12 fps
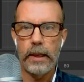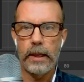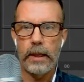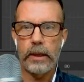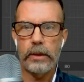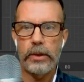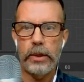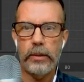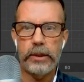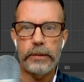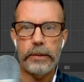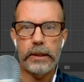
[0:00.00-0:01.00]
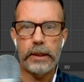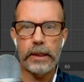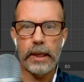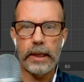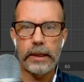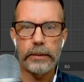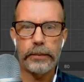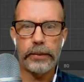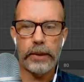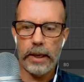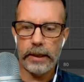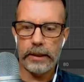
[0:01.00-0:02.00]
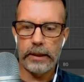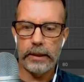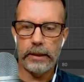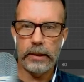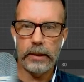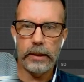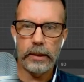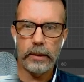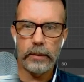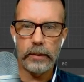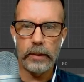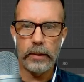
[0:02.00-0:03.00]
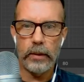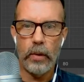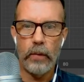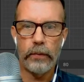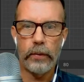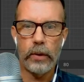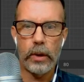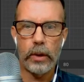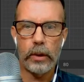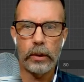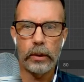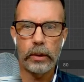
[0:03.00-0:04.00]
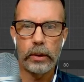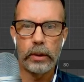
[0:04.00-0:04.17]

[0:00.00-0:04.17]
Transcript: Generally speaking, I like to block in the overall